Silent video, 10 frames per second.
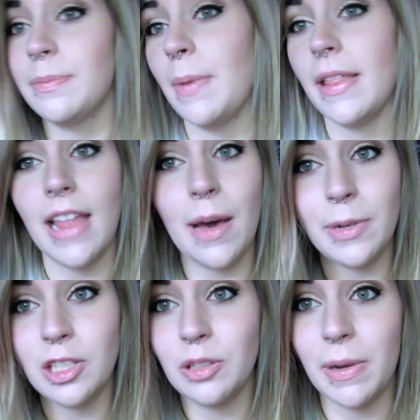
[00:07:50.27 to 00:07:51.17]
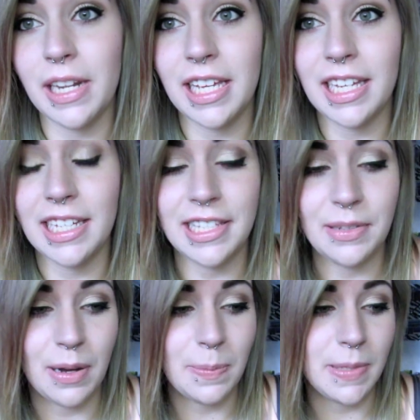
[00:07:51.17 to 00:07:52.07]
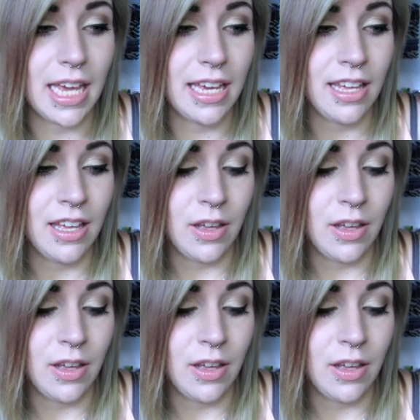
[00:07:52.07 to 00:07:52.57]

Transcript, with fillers: spend that much money because the website